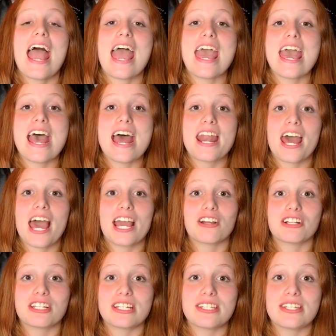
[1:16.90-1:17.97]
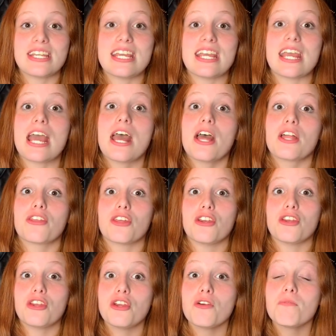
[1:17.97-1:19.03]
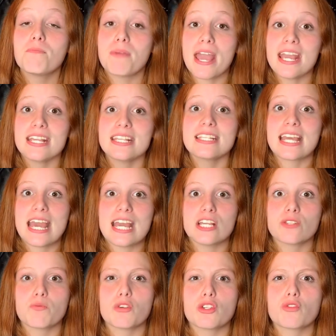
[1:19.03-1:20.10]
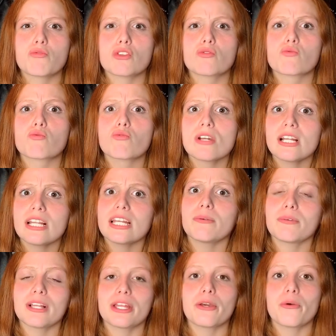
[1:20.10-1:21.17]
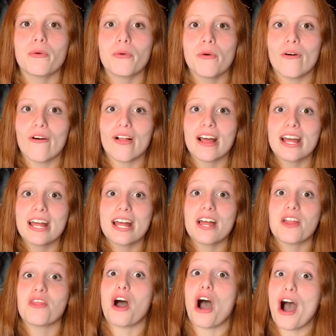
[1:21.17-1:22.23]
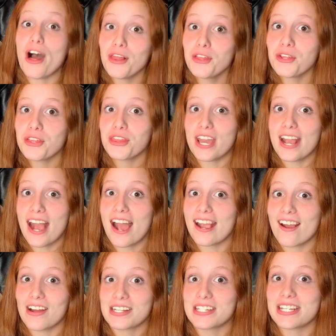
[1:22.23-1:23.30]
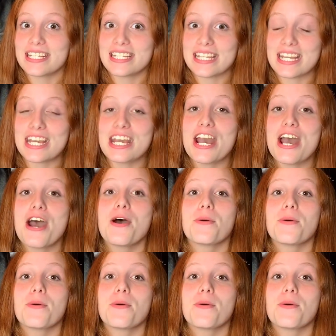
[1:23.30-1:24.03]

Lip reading: And I got to see the new bass case, which was really, really cool. The other thing I got to see